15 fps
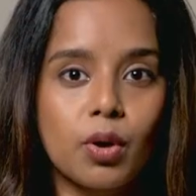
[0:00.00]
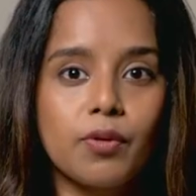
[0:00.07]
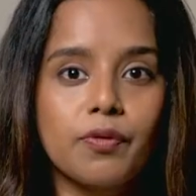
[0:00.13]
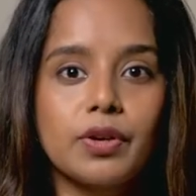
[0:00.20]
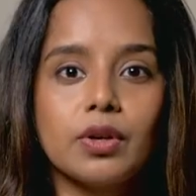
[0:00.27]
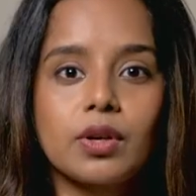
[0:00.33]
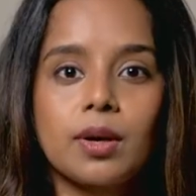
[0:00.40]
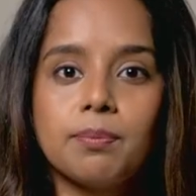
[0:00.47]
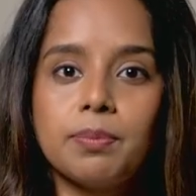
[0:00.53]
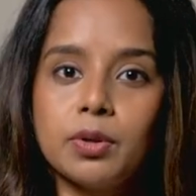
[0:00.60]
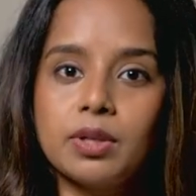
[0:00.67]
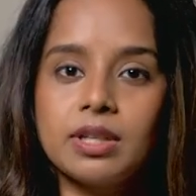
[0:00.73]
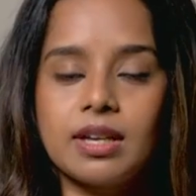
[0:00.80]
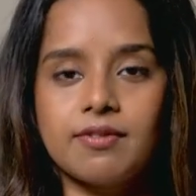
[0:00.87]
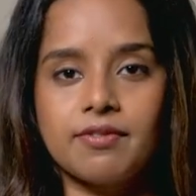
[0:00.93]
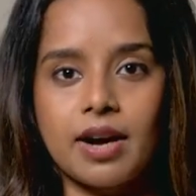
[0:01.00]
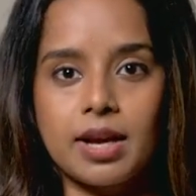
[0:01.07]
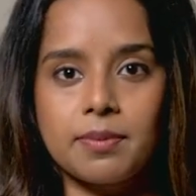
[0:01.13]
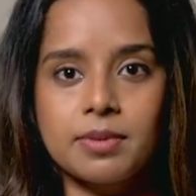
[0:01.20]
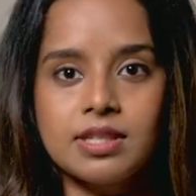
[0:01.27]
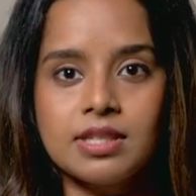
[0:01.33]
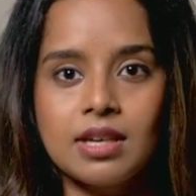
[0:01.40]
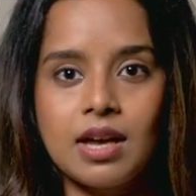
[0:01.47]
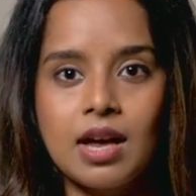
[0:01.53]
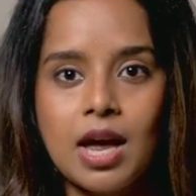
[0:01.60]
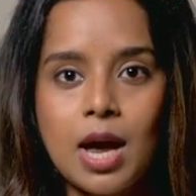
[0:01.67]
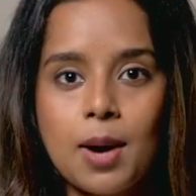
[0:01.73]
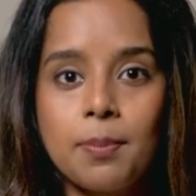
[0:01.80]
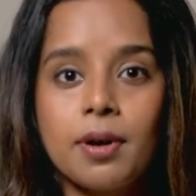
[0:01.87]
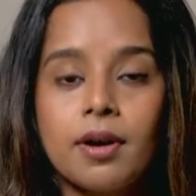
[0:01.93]
over your computing environment,
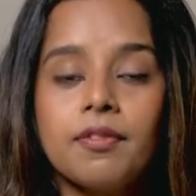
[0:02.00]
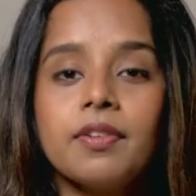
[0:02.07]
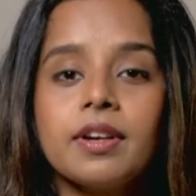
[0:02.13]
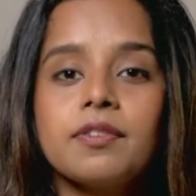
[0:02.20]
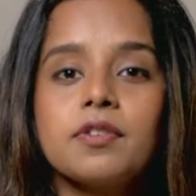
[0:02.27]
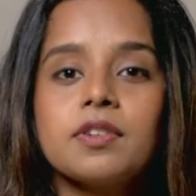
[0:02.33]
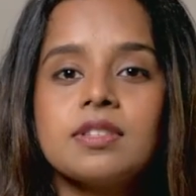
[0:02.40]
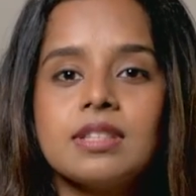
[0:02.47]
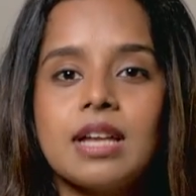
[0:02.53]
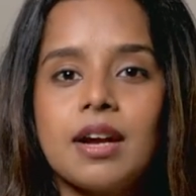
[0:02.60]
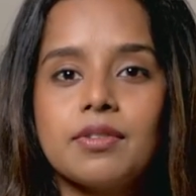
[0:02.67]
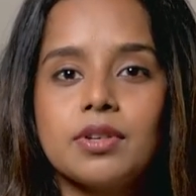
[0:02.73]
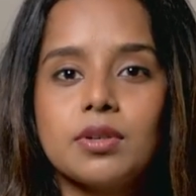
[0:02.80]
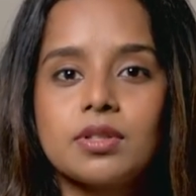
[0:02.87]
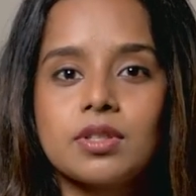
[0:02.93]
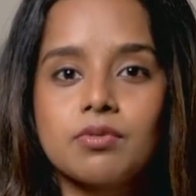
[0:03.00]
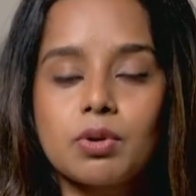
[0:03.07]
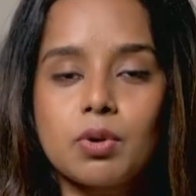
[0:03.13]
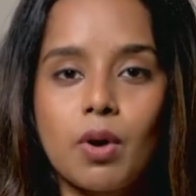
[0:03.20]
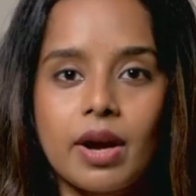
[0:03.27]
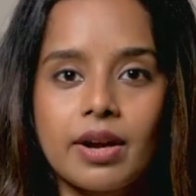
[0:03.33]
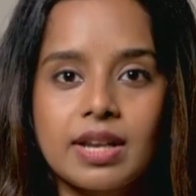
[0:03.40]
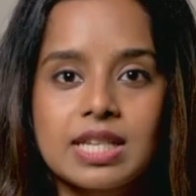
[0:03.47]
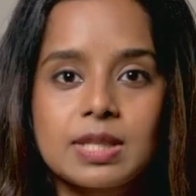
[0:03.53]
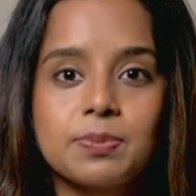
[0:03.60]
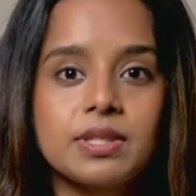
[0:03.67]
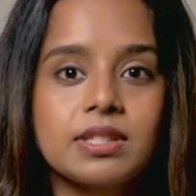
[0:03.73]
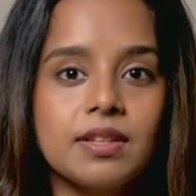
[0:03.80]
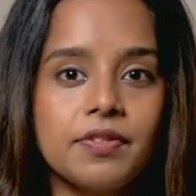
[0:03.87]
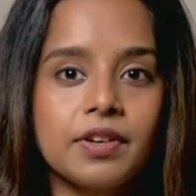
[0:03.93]
perfect for scenarios requiring
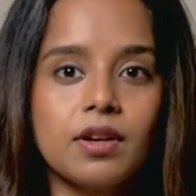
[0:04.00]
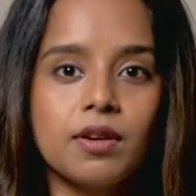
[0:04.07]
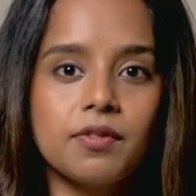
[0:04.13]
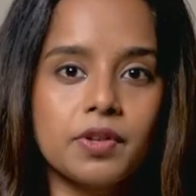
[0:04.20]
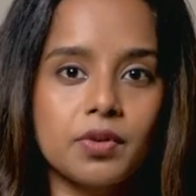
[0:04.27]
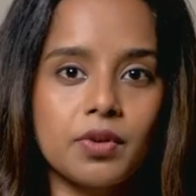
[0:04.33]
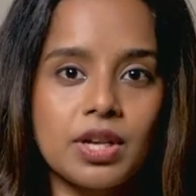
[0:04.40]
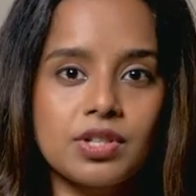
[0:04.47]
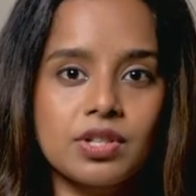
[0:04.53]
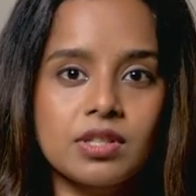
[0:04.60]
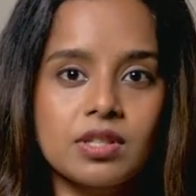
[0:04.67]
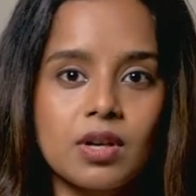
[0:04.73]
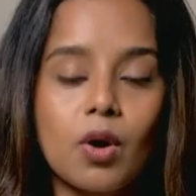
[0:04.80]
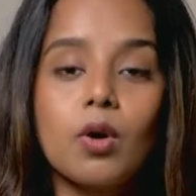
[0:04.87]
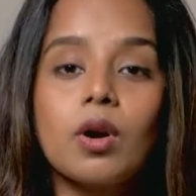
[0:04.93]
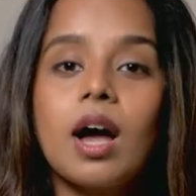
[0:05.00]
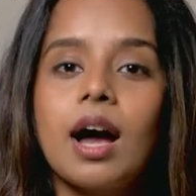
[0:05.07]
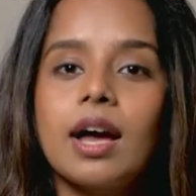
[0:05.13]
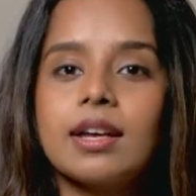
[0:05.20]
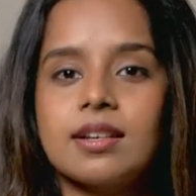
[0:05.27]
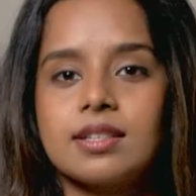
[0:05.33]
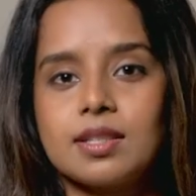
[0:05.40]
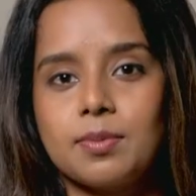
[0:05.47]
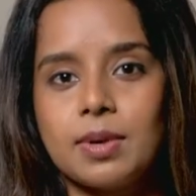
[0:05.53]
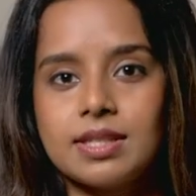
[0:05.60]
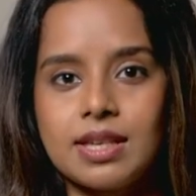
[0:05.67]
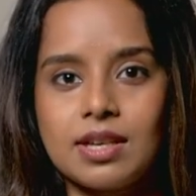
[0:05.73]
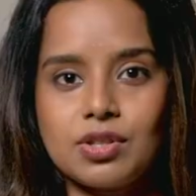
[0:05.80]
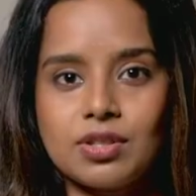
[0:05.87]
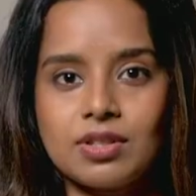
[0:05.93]
specific configurations or high
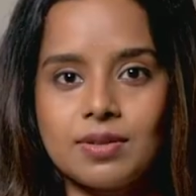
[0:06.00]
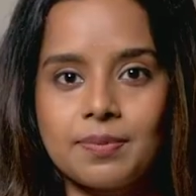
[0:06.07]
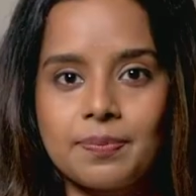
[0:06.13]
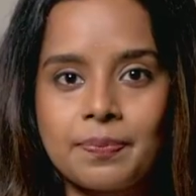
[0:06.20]
customization.